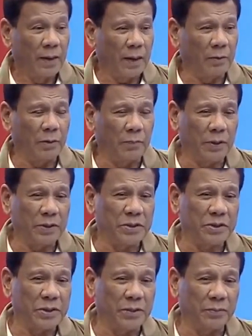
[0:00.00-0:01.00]
I would place
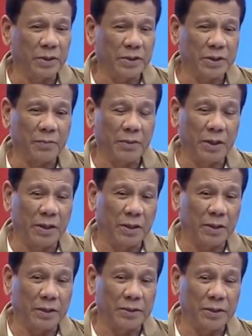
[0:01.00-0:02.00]
it something. Sabi
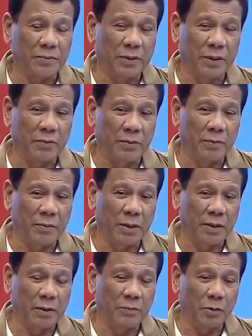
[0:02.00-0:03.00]
nila kasi mga
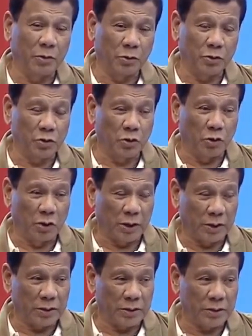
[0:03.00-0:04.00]
Moro
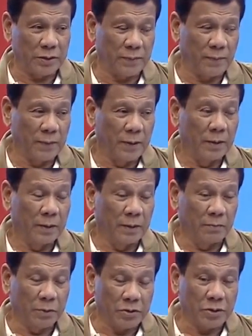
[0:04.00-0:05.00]
scholars,
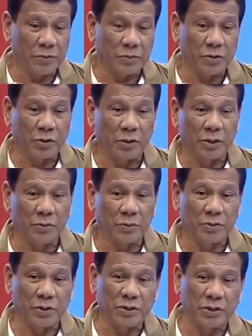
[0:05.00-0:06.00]
the Muslim scholars
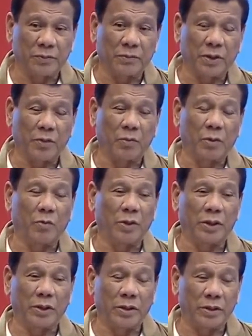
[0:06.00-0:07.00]
would say something
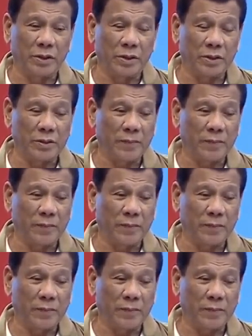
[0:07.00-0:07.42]
mga 100 years.